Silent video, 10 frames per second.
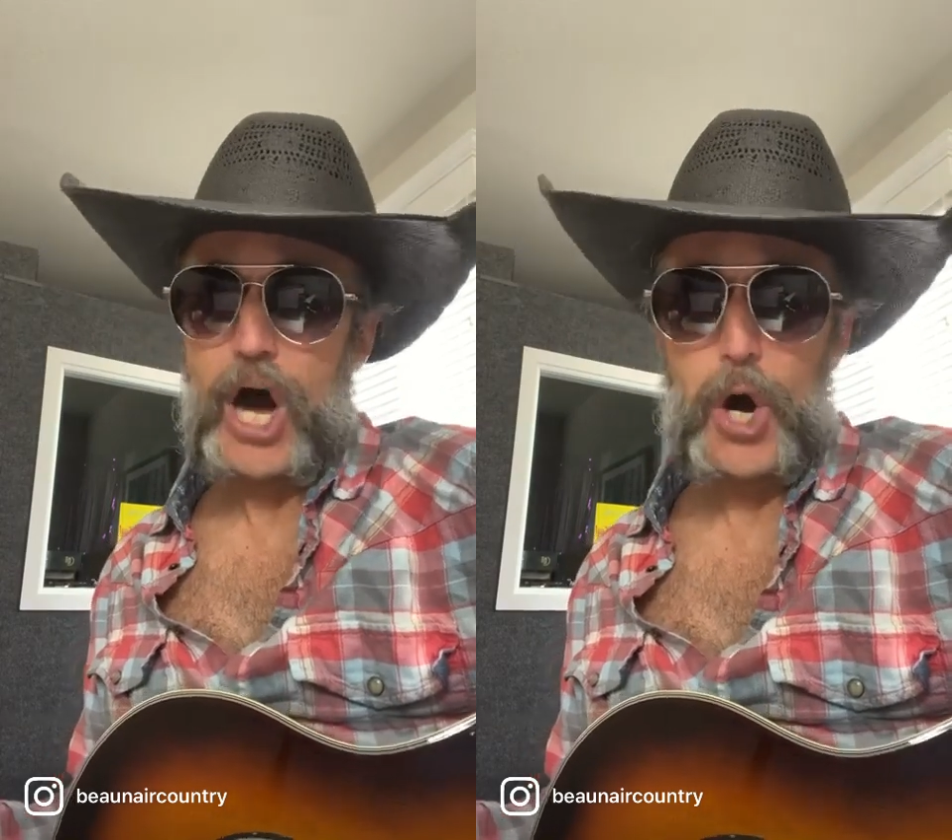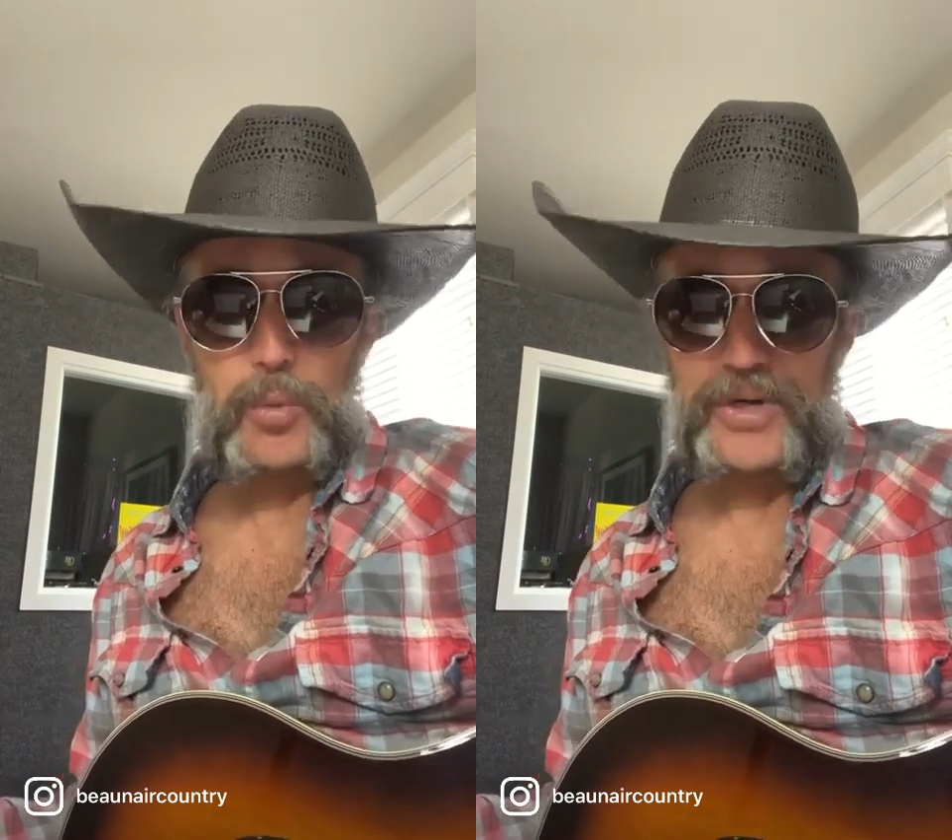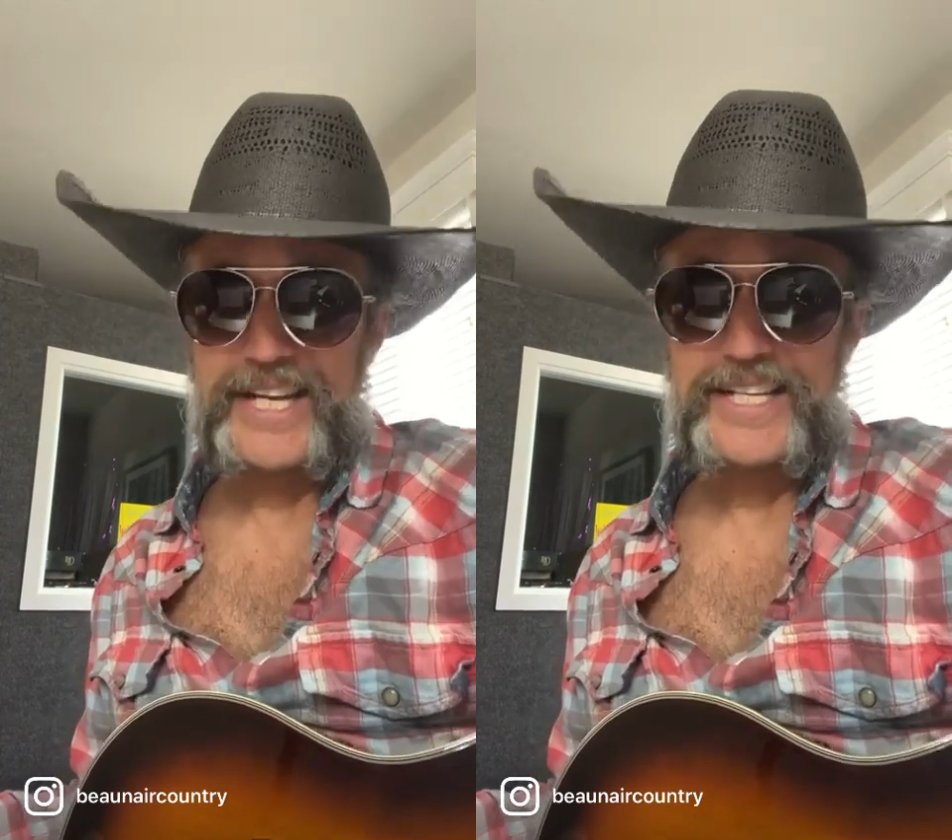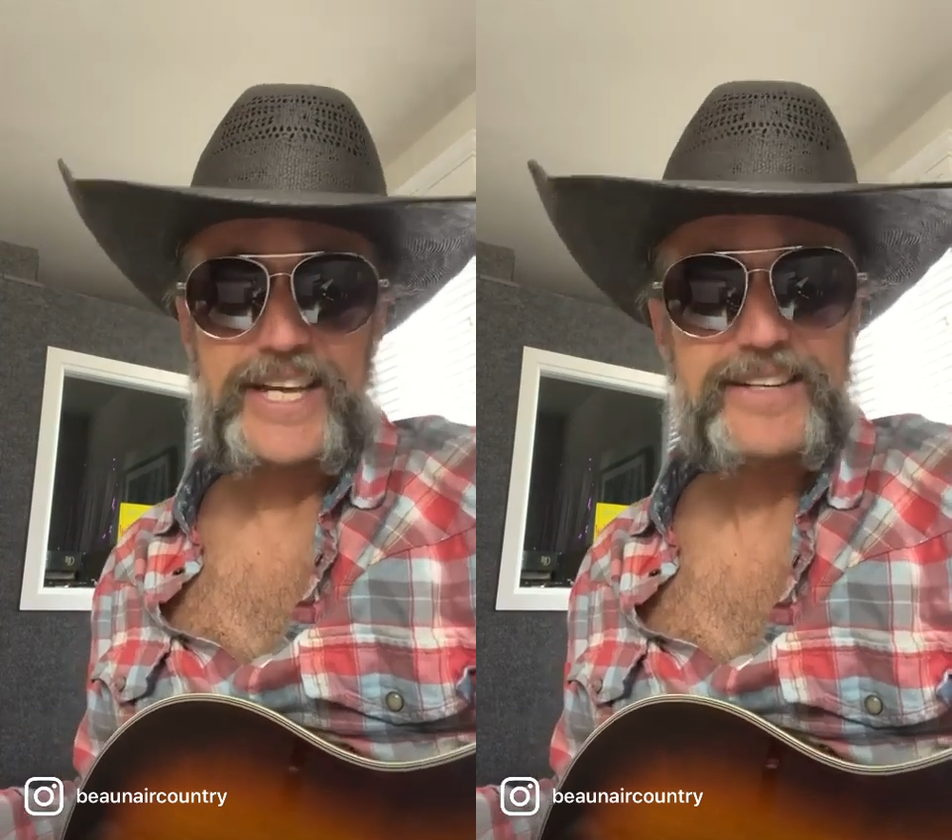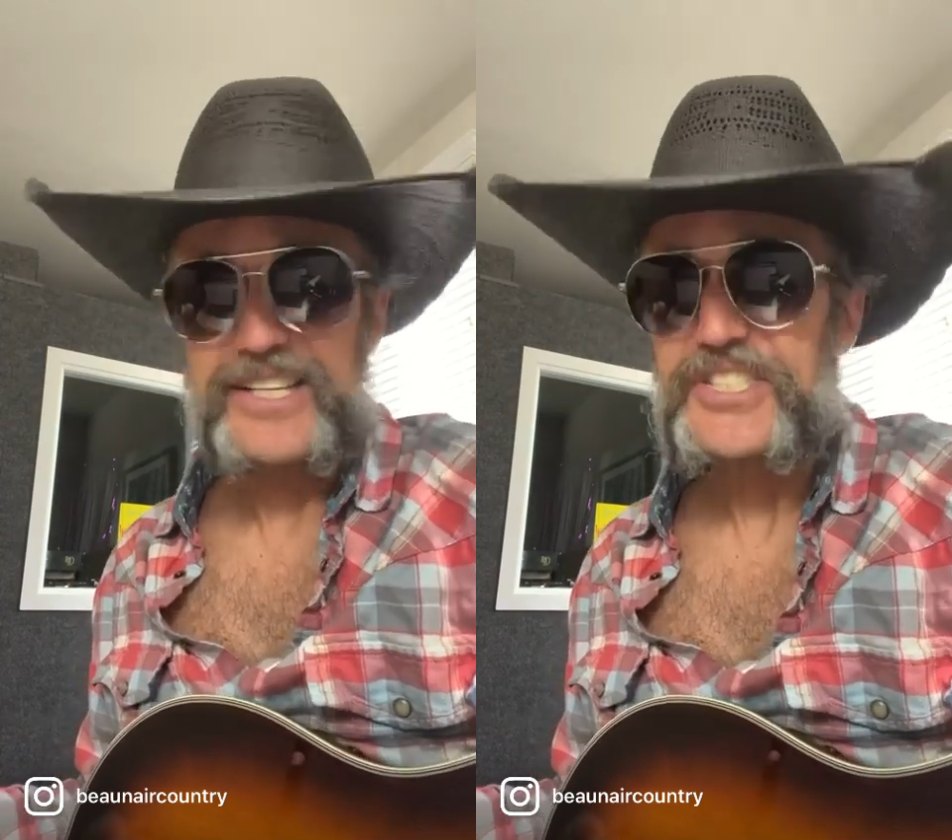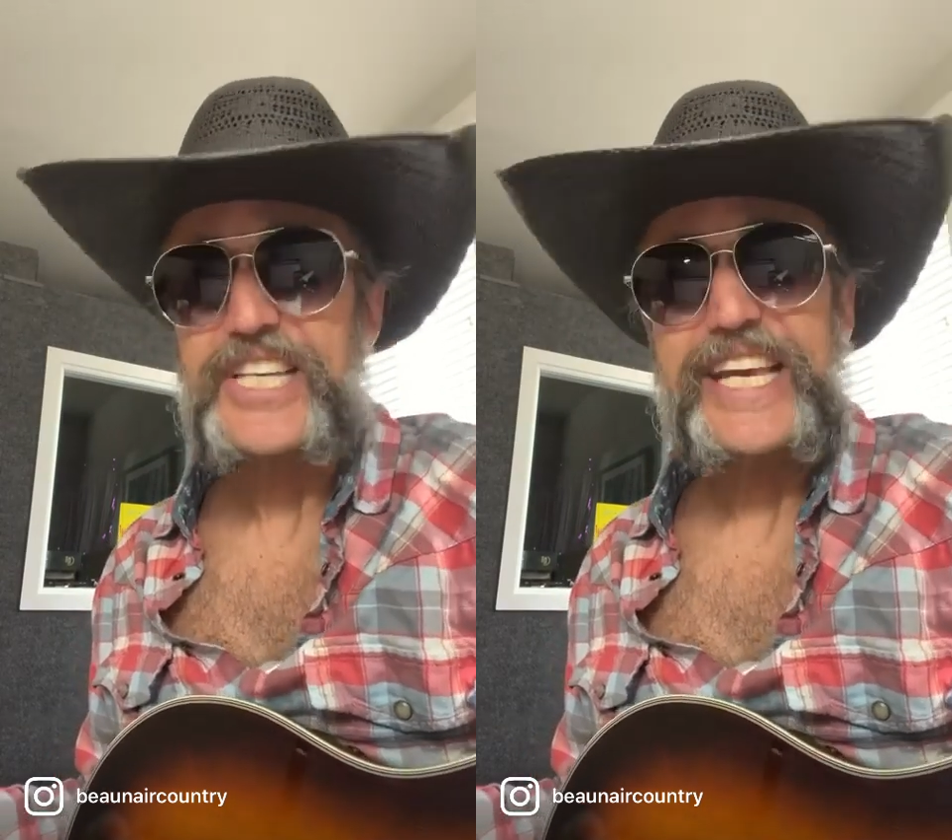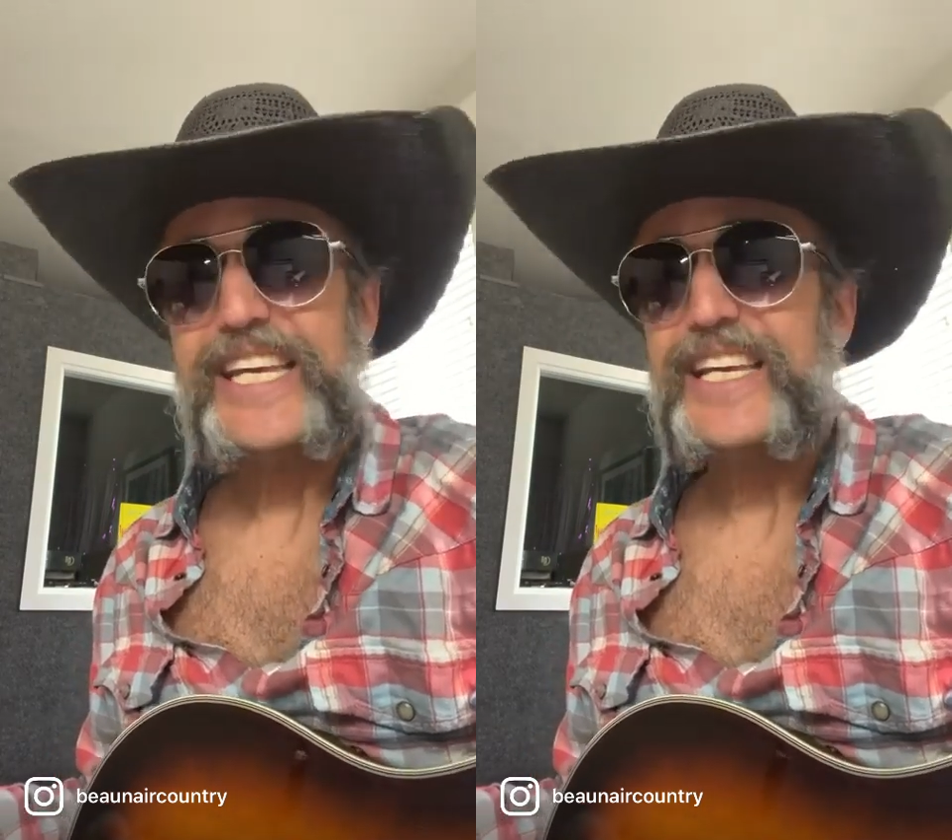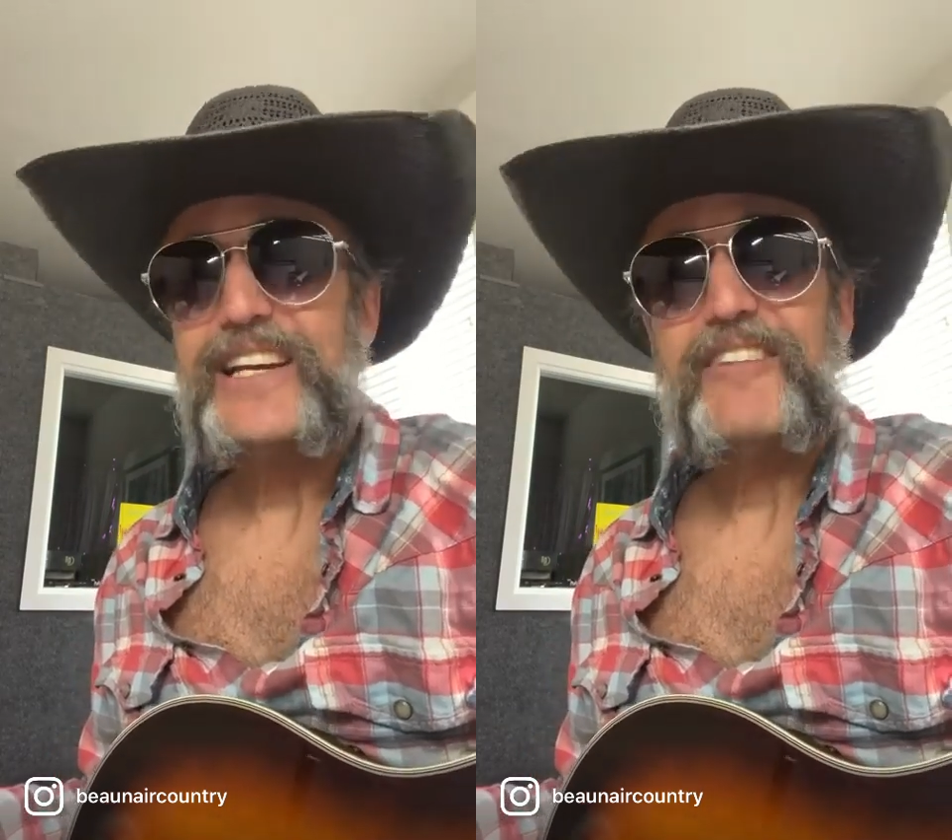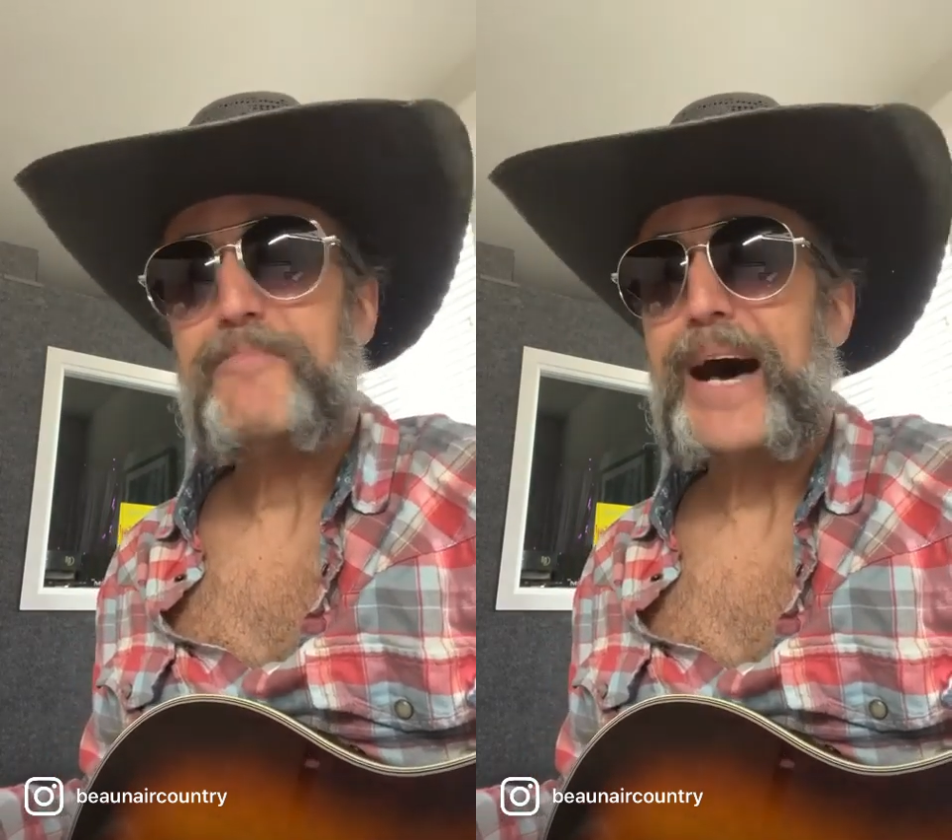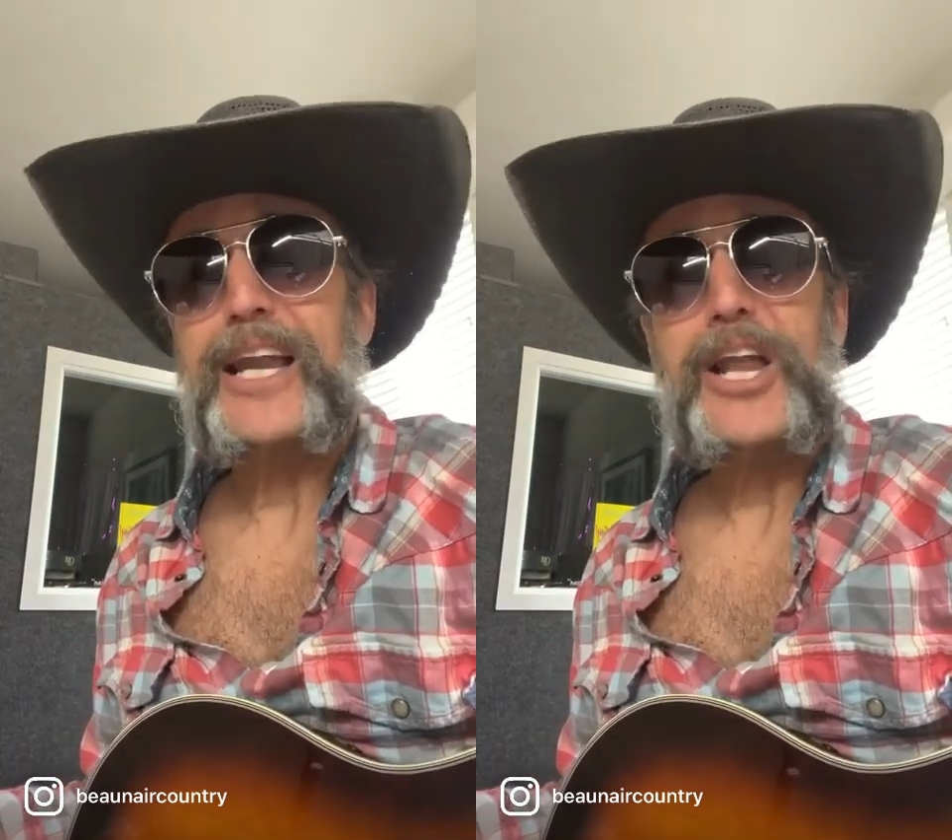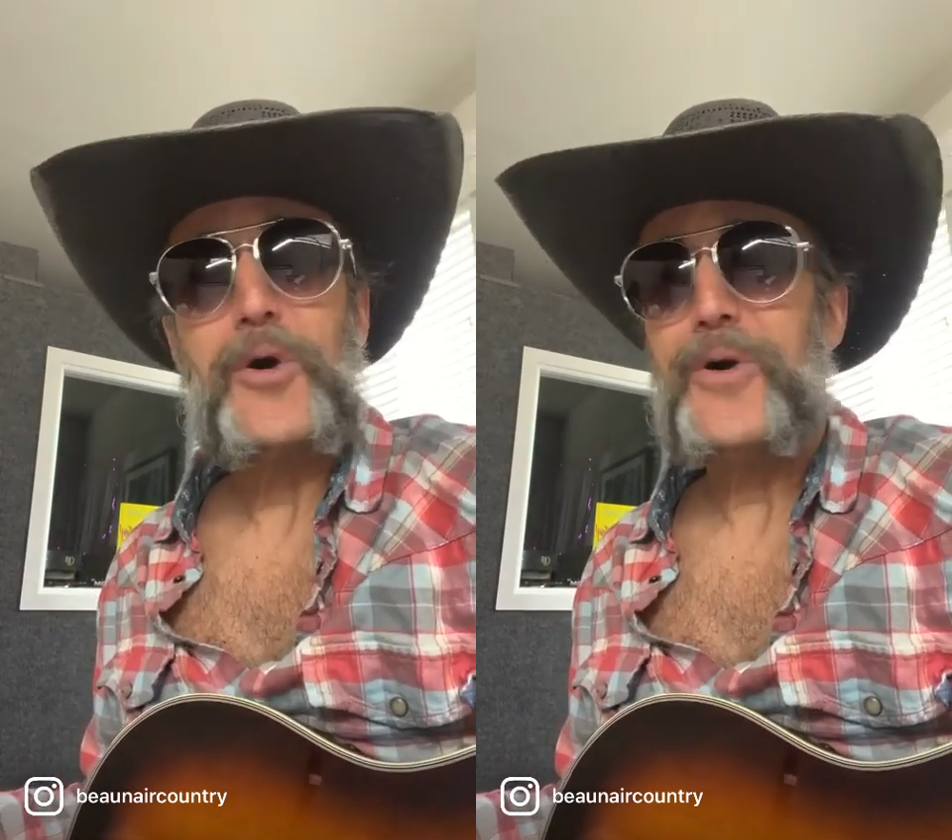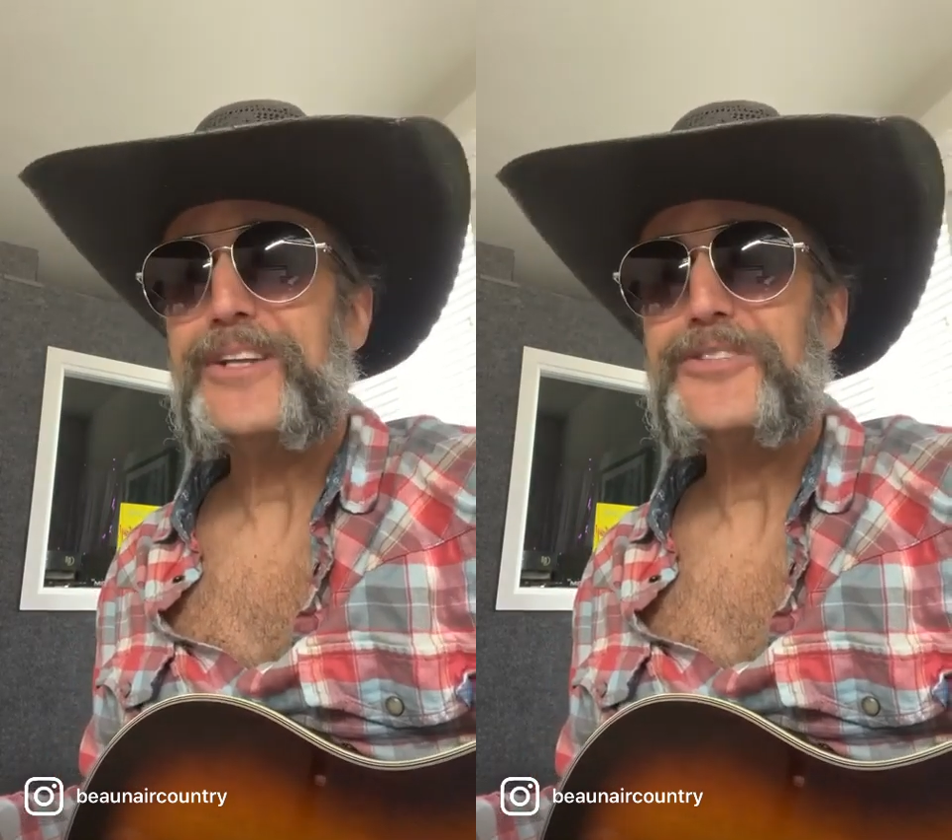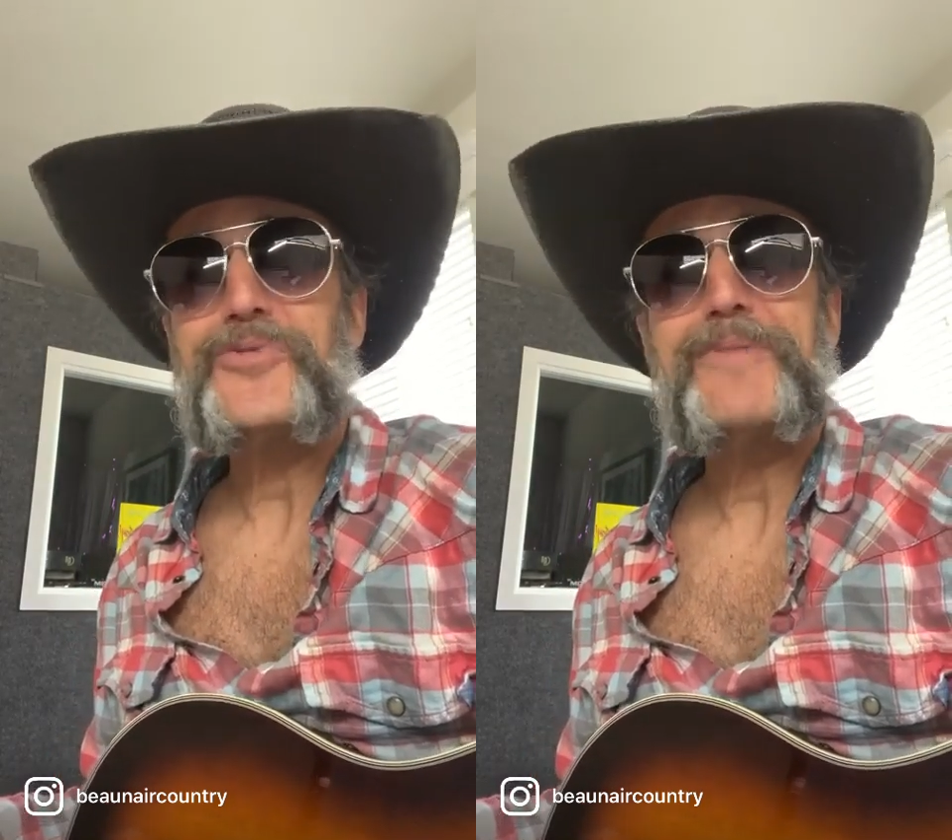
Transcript: Only did the seed of my loins